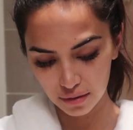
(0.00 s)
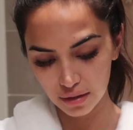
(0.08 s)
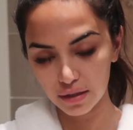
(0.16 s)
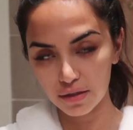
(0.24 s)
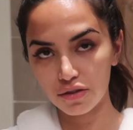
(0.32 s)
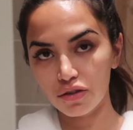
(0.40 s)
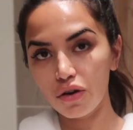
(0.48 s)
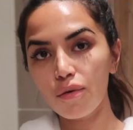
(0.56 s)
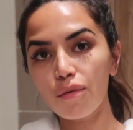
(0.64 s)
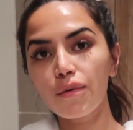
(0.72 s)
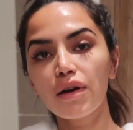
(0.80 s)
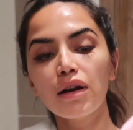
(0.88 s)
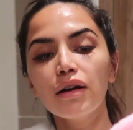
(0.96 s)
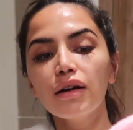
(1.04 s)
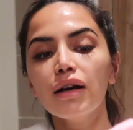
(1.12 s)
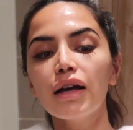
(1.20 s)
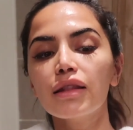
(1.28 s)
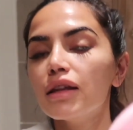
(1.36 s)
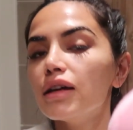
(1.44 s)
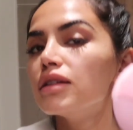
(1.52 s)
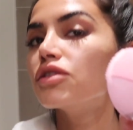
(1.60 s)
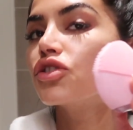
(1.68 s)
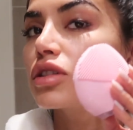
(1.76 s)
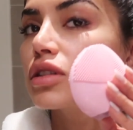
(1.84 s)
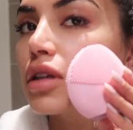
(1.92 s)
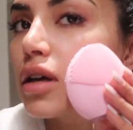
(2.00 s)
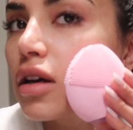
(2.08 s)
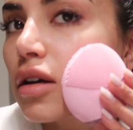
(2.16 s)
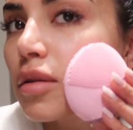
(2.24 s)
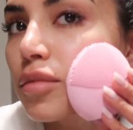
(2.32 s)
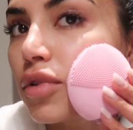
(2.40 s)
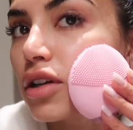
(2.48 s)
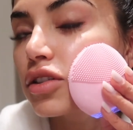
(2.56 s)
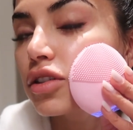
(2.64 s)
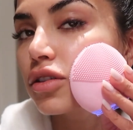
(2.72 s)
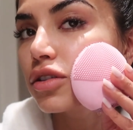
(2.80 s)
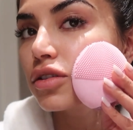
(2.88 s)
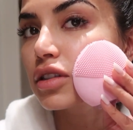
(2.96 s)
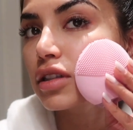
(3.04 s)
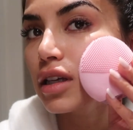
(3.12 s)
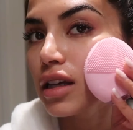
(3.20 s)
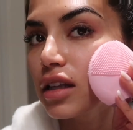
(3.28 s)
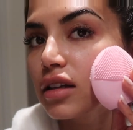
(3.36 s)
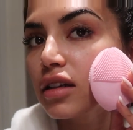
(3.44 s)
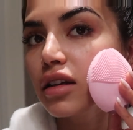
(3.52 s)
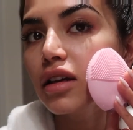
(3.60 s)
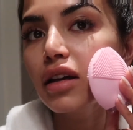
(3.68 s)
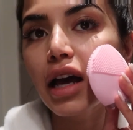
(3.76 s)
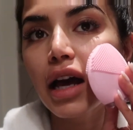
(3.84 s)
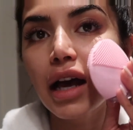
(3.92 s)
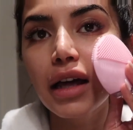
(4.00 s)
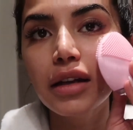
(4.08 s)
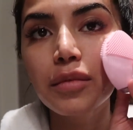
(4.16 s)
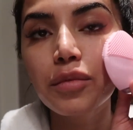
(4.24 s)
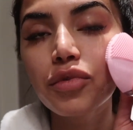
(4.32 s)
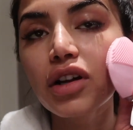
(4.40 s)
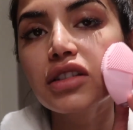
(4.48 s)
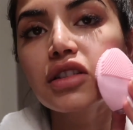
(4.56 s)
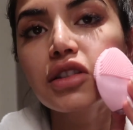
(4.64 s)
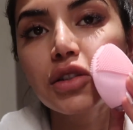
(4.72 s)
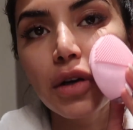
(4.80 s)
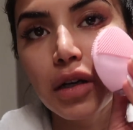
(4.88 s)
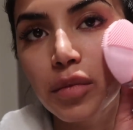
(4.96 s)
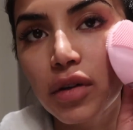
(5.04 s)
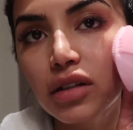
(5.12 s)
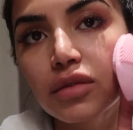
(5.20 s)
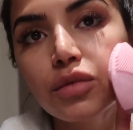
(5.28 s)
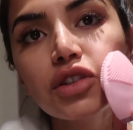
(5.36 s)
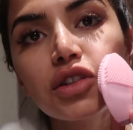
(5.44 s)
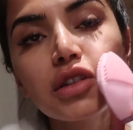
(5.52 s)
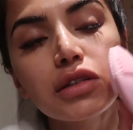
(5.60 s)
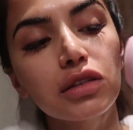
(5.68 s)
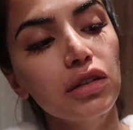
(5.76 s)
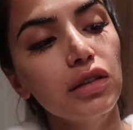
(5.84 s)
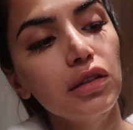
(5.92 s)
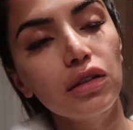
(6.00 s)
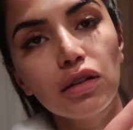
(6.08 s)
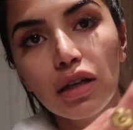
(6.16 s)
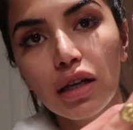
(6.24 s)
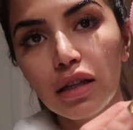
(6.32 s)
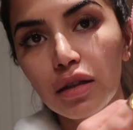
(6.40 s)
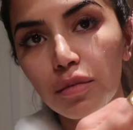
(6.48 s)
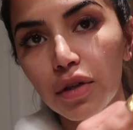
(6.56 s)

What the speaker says: like so, and then just press it on your skin and press the start button, which is in the